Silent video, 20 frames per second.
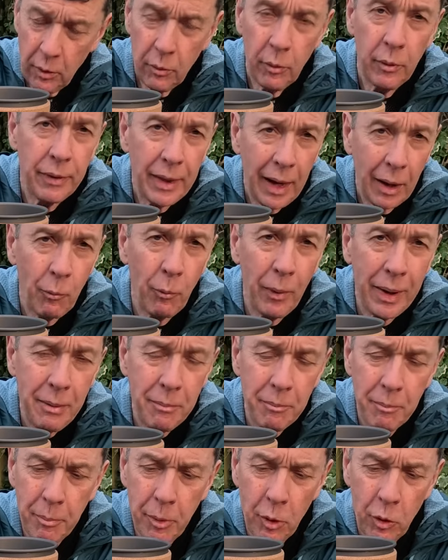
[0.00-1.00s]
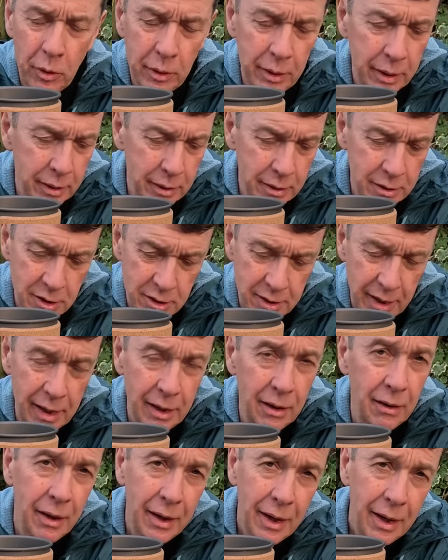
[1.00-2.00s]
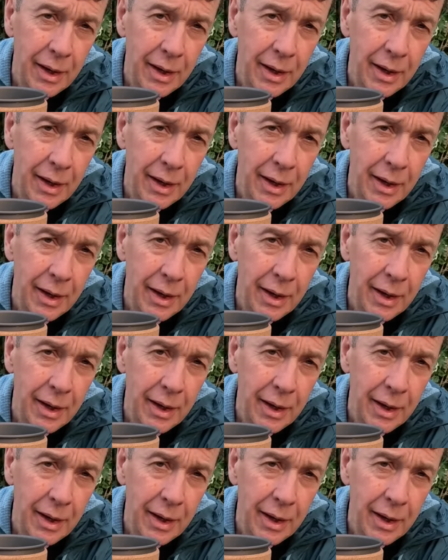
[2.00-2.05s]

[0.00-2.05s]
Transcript: with that wind burner style,